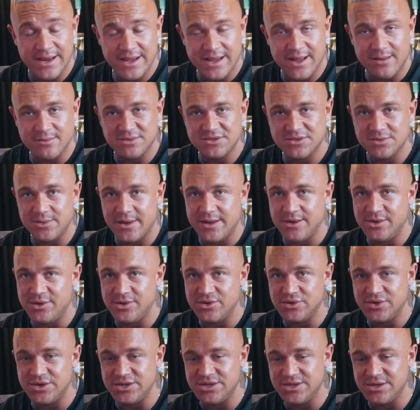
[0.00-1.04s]
it comes to our
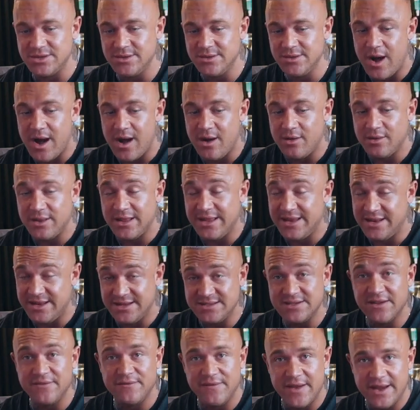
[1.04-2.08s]
nutrition, while it
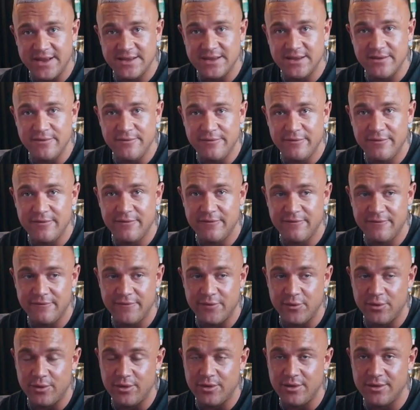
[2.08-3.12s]
is effective
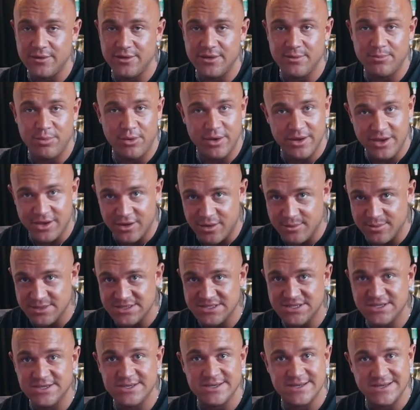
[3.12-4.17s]
for the body
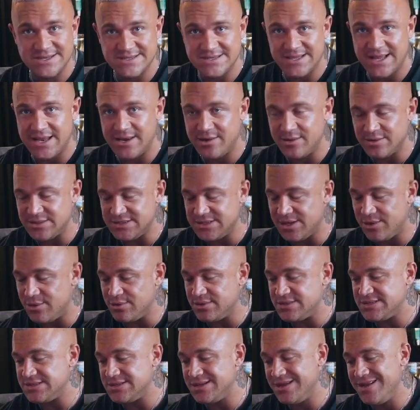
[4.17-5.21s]
composition aesthetic results,